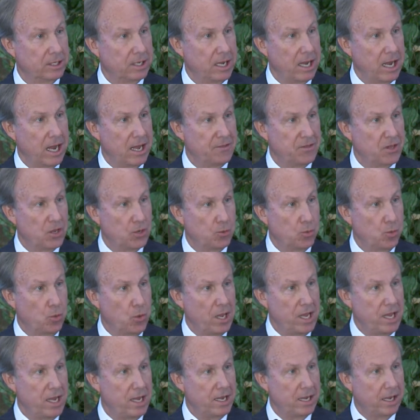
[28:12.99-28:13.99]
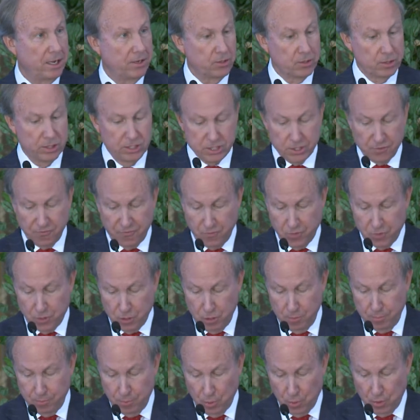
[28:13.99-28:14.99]
and that we at Christopher
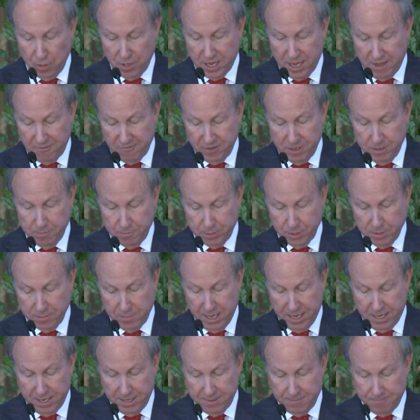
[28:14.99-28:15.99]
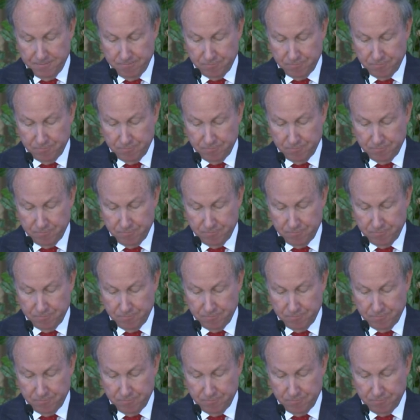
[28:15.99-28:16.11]
Newport have implemented